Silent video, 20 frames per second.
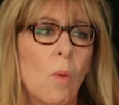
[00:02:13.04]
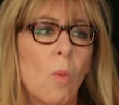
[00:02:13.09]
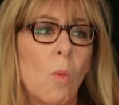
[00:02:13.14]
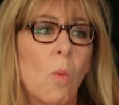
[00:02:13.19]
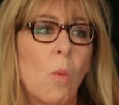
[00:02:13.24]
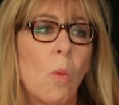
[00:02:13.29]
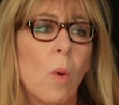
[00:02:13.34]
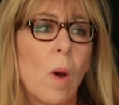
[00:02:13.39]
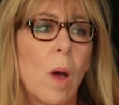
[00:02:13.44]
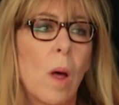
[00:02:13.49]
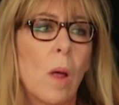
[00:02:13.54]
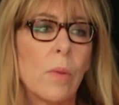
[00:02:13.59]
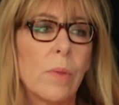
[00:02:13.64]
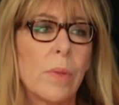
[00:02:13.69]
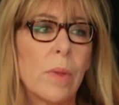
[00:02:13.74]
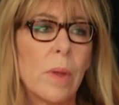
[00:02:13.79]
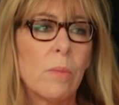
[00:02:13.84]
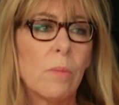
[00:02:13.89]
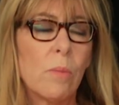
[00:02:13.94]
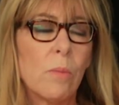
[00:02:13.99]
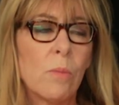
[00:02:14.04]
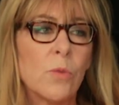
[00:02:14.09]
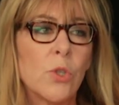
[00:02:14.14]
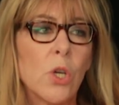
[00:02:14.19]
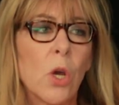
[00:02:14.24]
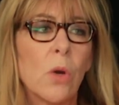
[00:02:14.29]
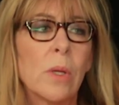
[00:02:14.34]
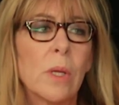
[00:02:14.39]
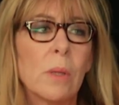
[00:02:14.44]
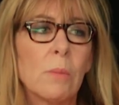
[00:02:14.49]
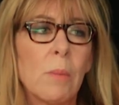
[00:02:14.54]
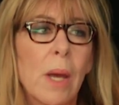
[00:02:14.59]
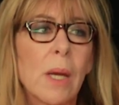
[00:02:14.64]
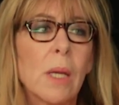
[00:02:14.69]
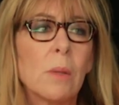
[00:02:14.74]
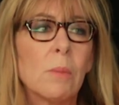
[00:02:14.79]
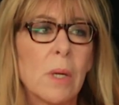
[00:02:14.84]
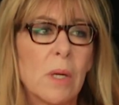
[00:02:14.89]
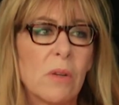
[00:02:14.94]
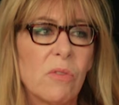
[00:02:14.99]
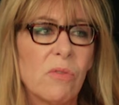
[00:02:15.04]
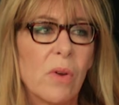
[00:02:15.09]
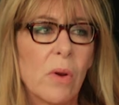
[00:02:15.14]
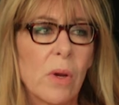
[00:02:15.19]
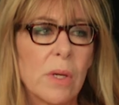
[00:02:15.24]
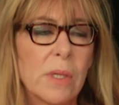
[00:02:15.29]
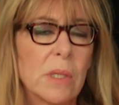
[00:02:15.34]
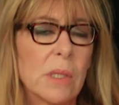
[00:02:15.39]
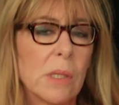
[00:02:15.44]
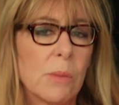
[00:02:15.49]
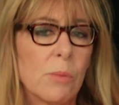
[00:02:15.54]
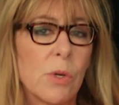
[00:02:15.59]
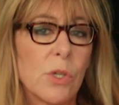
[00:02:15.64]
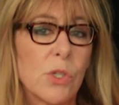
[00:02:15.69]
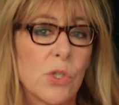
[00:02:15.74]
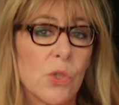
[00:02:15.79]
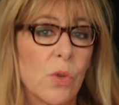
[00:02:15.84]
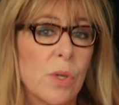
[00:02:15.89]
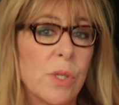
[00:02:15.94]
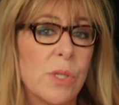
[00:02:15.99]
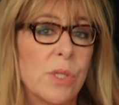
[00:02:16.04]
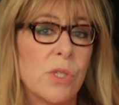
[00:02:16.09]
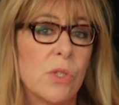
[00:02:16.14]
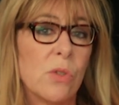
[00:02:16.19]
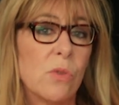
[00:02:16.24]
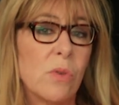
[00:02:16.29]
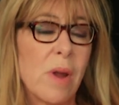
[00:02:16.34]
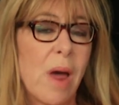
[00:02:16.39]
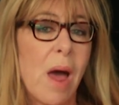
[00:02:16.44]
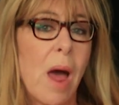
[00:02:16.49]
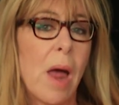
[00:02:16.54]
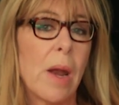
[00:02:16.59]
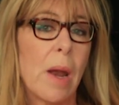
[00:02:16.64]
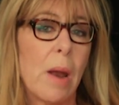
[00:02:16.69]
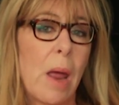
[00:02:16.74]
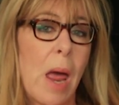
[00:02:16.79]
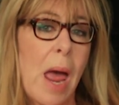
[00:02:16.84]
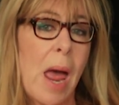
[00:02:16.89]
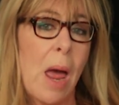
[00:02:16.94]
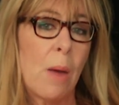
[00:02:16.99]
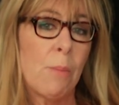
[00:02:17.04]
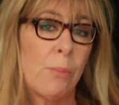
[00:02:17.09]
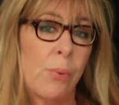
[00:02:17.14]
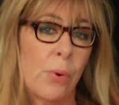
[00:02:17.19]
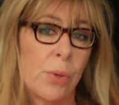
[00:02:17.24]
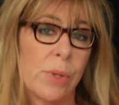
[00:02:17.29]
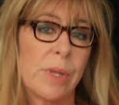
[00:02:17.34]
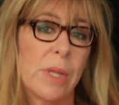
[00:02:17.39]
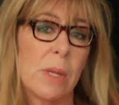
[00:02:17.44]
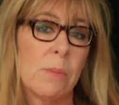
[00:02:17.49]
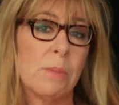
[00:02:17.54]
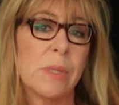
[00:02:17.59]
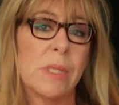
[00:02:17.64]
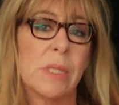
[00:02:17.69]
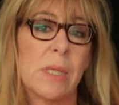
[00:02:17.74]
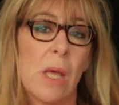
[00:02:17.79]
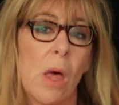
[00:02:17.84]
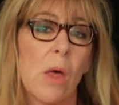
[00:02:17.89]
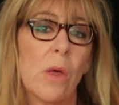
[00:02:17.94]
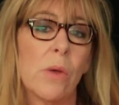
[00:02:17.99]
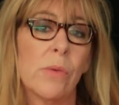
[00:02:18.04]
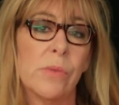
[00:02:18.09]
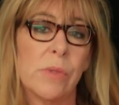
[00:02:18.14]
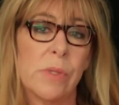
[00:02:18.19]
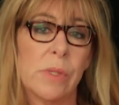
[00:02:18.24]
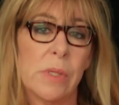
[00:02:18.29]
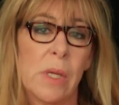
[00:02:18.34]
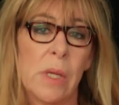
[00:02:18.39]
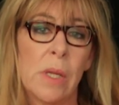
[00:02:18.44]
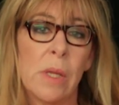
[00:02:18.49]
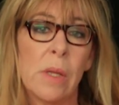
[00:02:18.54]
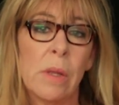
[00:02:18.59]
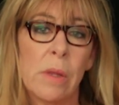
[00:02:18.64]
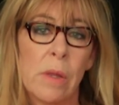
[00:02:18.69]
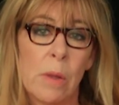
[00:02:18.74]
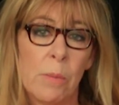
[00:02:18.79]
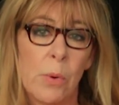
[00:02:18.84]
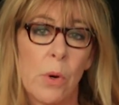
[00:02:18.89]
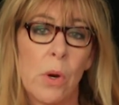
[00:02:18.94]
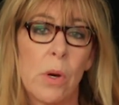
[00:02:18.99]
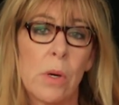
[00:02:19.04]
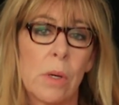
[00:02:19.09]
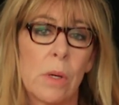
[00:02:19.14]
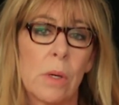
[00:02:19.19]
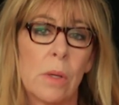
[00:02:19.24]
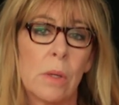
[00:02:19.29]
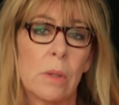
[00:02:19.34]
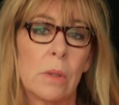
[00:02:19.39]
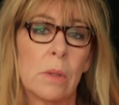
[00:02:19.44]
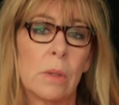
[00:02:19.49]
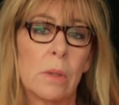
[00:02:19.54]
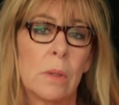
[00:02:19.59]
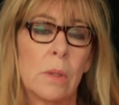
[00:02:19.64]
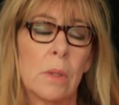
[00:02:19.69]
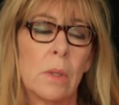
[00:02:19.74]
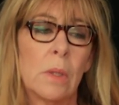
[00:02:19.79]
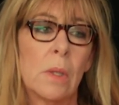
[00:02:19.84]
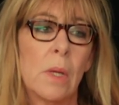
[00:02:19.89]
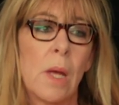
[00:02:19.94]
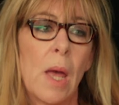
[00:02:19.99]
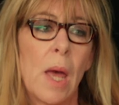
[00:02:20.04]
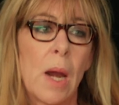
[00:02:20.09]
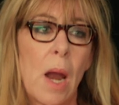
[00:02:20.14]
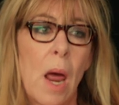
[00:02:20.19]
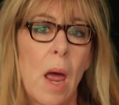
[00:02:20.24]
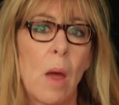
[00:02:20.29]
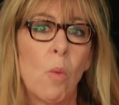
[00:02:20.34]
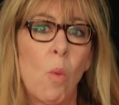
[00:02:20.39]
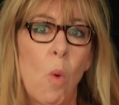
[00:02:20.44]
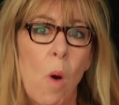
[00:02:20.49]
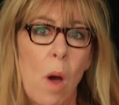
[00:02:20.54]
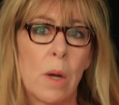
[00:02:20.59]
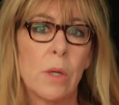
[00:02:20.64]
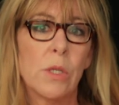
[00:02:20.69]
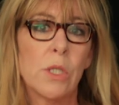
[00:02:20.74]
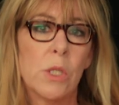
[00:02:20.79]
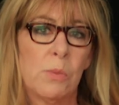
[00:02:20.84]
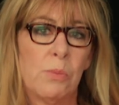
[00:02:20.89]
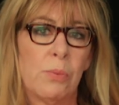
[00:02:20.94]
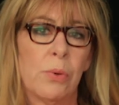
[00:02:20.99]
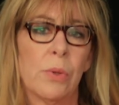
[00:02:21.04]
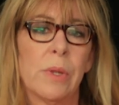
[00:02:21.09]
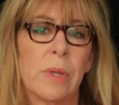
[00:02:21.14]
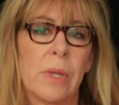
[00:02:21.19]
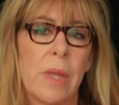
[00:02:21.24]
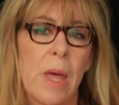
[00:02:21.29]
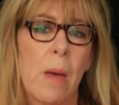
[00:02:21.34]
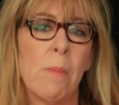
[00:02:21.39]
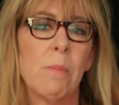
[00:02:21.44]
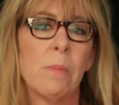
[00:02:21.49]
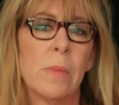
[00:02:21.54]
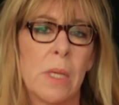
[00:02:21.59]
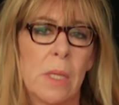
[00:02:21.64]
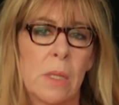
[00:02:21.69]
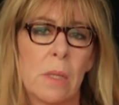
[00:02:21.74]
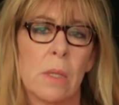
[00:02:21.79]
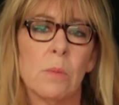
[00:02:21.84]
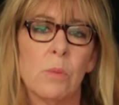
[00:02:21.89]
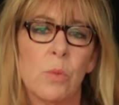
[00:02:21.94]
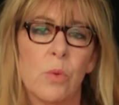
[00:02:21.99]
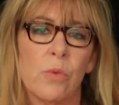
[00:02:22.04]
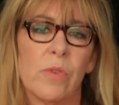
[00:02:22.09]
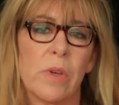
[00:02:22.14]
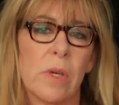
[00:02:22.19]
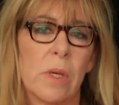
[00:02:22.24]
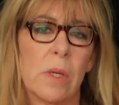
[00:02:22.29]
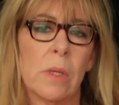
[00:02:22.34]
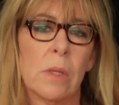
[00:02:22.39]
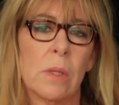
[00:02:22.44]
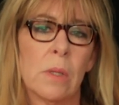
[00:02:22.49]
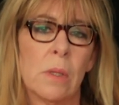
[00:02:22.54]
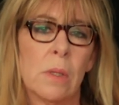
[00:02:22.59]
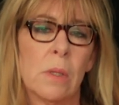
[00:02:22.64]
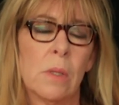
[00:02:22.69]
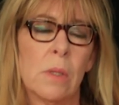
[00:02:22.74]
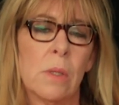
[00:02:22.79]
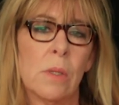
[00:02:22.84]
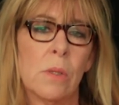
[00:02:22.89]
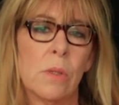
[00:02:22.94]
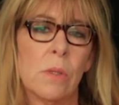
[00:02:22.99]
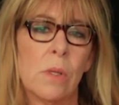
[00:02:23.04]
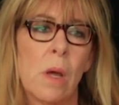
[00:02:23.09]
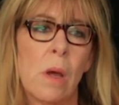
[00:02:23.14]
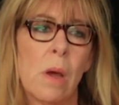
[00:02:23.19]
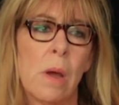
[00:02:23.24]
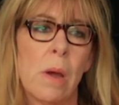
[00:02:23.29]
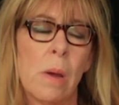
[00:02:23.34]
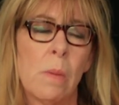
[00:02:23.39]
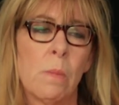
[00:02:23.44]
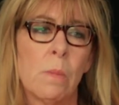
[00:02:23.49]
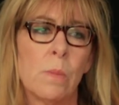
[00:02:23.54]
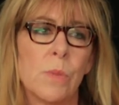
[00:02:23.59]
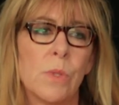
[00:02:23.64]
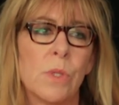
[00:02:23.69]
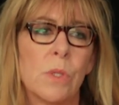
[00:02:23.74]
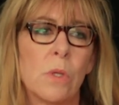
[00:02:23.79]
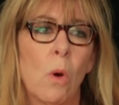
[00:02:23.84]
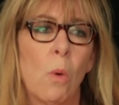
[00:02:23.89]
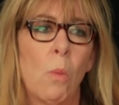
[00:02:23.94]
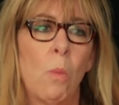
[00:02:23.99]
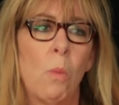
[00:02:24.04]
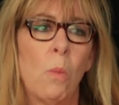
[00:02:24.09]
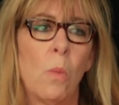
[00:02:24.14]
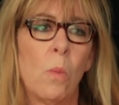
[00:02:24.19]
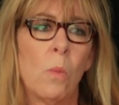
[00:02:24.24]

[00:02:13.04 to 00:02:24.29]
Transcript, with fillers: Well, the Jodi and Megan made a very deliberate choice to not put themselves in the book, and I wanted to put them in the movie. Um, so,